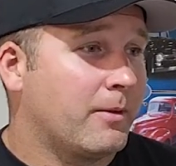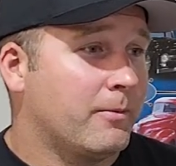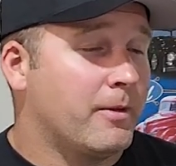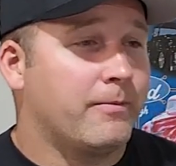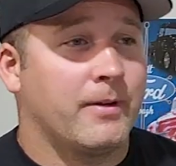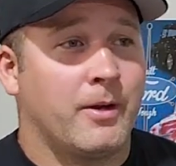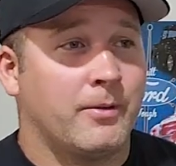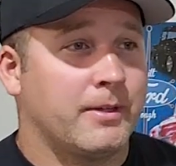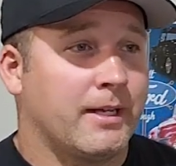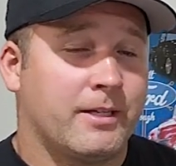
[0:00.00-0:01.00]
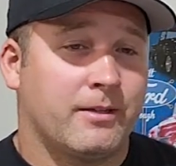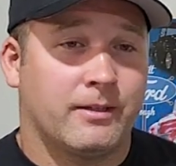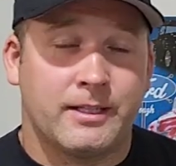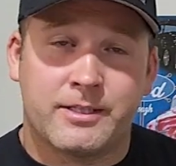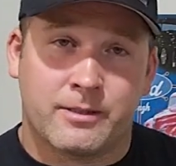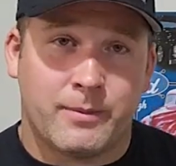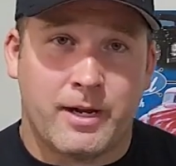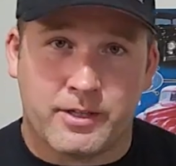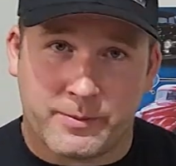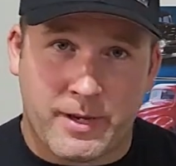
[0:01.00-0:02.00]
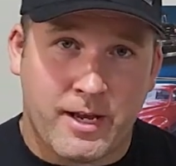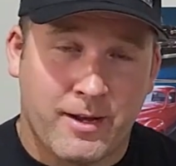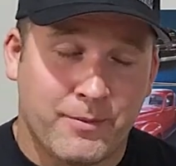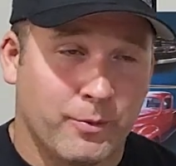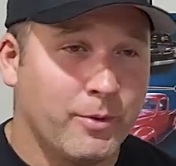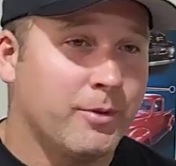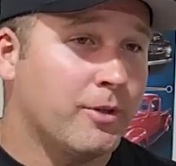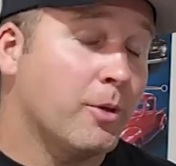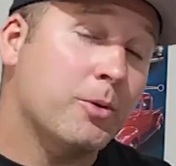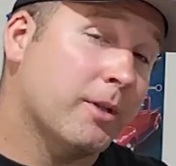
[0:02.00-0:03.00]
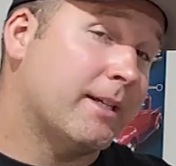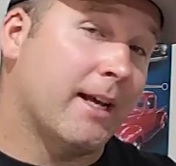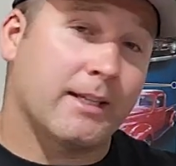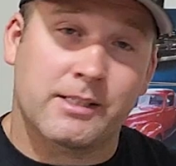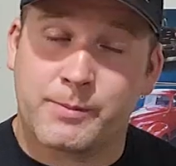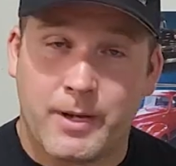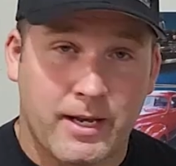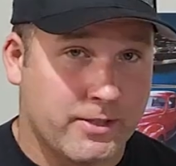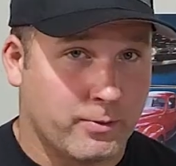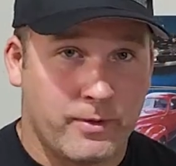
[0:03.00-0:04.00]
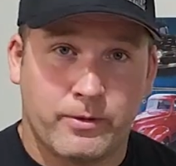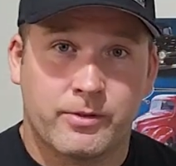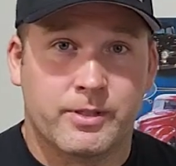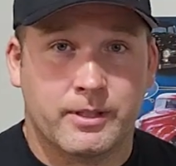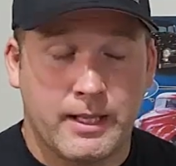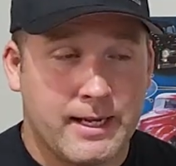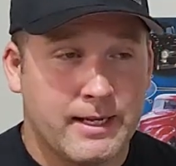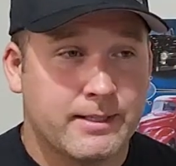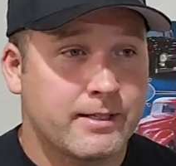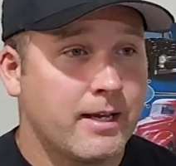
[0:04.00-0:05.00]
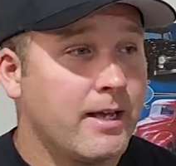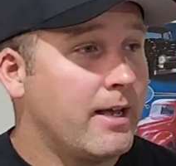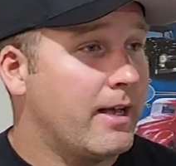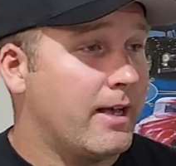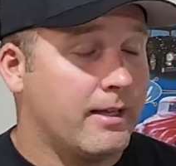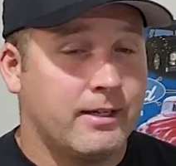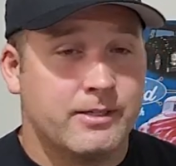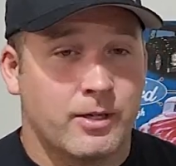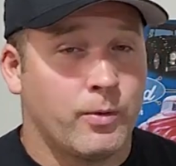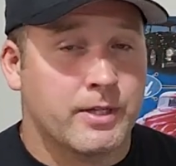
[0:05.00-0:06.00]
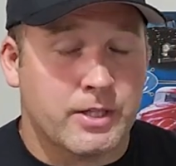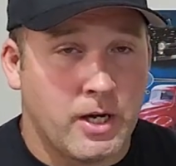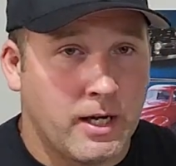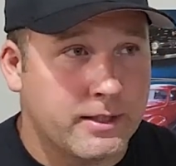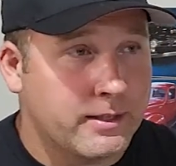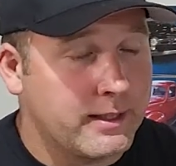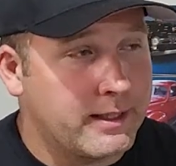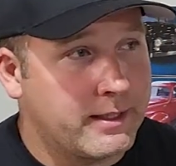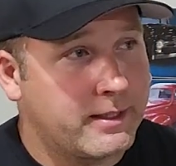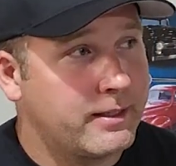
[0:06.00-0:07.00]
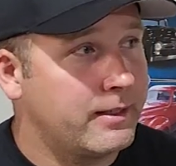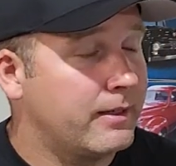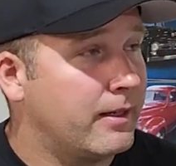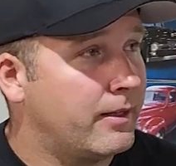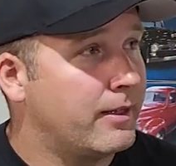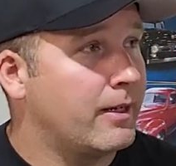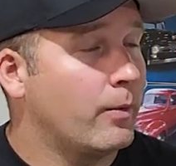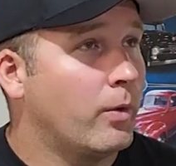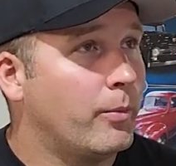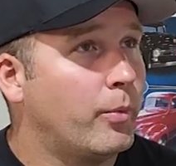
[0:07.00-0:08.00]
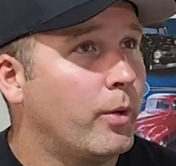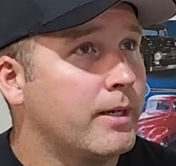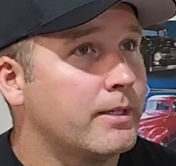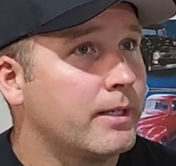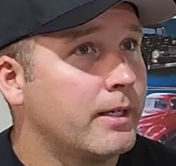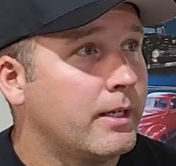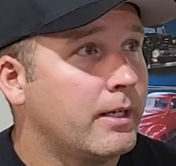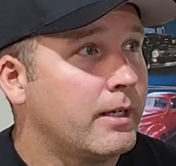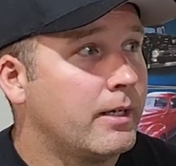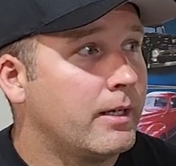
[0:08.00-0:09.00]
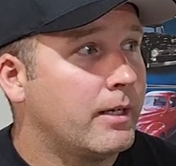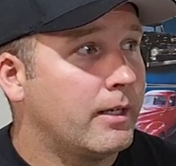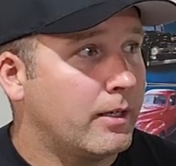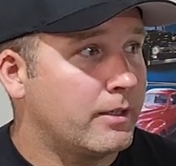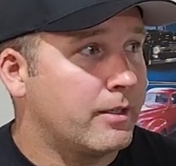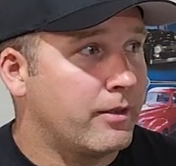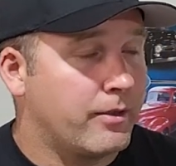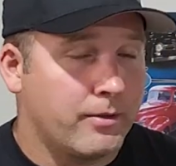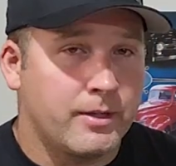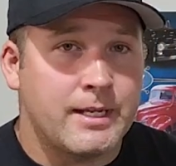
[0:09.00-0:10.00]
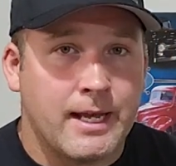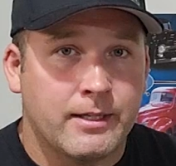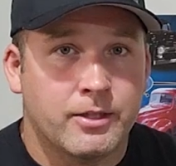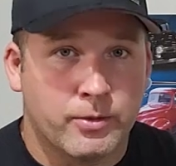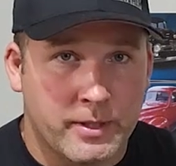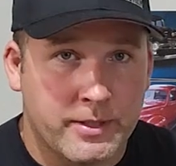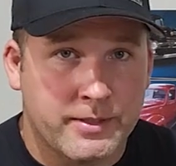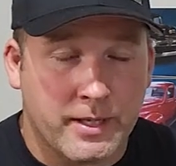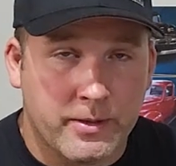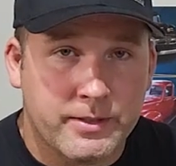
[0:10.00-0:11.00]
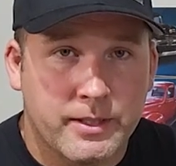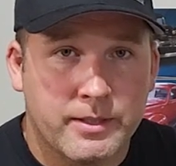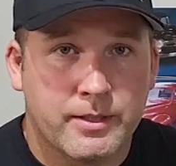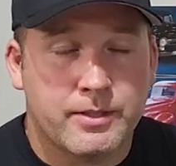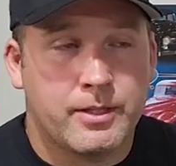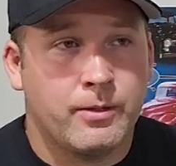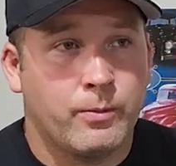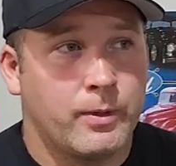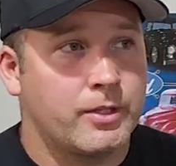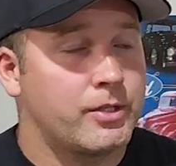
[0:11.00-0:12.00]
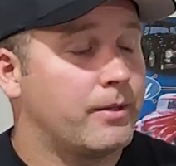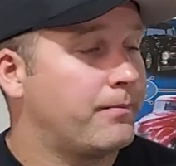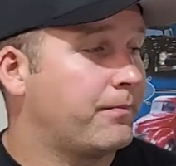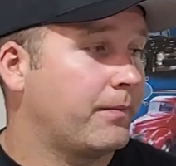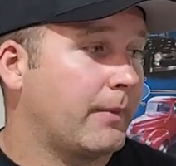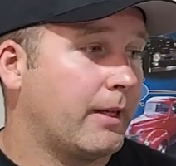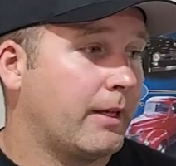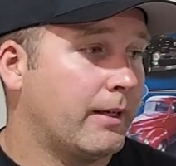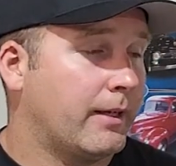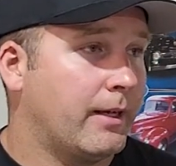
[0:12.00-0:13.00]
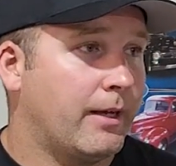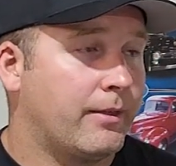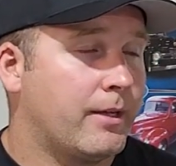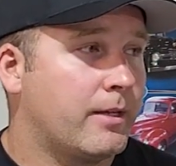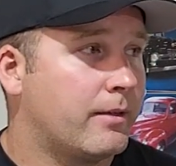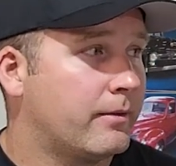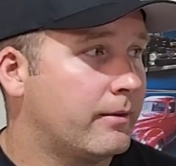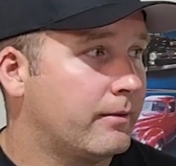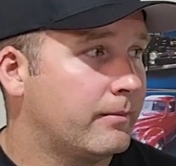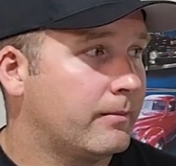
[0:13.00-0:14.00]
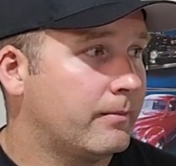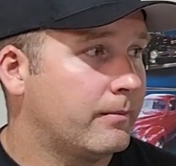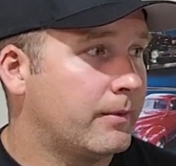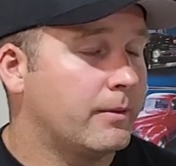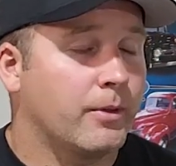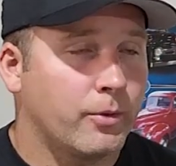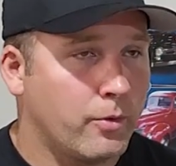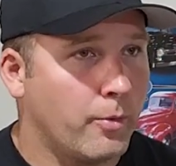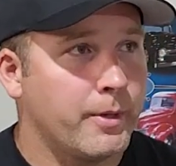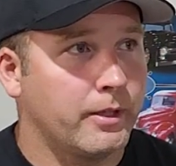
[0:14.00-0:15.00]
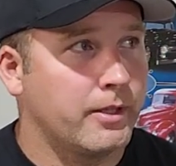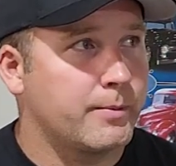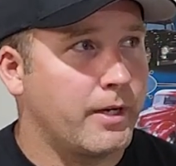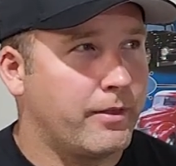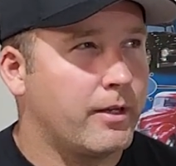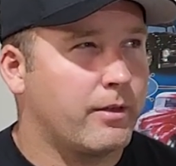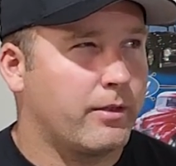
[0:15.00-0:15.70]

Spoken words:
We found that here, at least on Miles of Mayhem, the route usually takes us past rivers and lakes, and it's always hot. Like, I think at one point it got to 38 degrees Celsius this year, which I think, don't quote me on this, but I think